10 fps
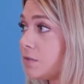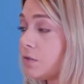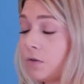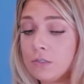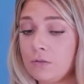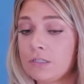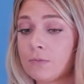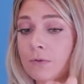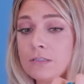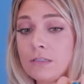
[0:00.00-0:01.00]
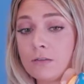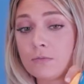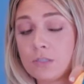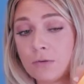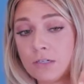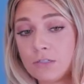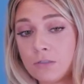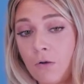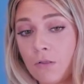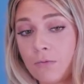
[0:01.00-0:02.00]
So to do this, once the syringe is
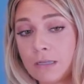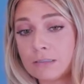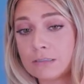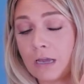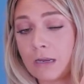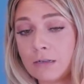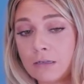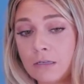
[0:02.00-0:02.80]
all the way inside,